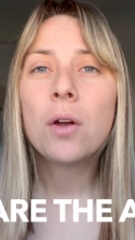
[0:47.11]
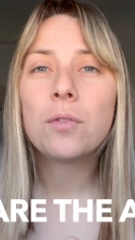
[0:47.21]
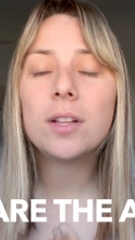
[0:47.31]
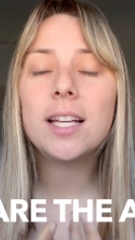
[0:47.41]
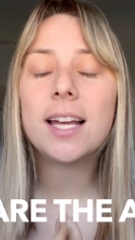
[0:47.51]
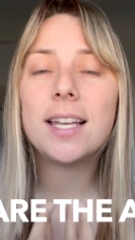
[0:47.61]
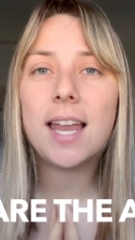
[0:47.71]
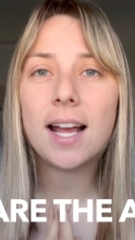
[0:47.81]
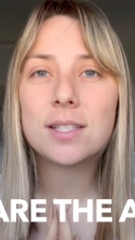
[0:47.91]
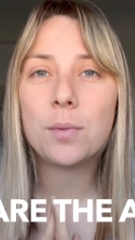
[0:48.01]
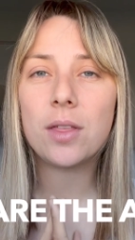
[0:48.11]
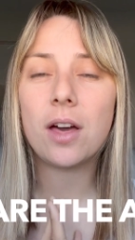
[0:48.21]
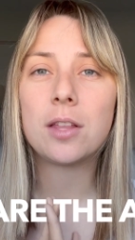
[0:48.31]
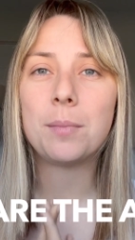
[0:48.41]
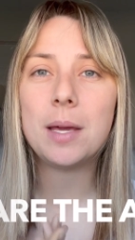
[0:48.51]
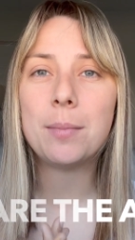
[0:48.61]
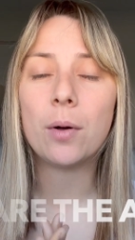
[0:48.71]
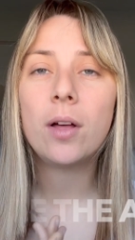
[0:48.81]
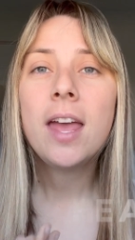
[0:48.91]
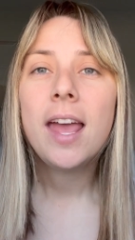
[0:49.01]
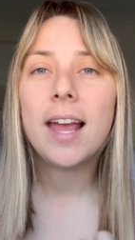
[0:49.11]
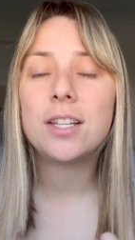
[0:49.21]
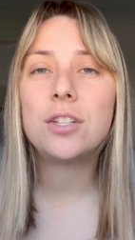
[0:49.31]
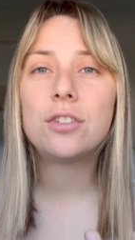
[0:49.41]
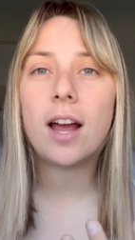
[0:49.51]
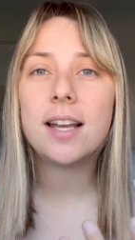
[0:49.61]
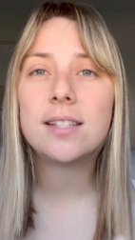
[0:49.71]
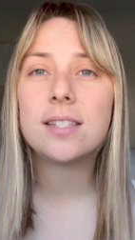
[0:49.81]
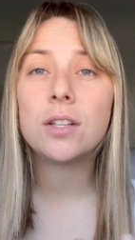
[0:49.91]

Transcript: really connect with other people and to try to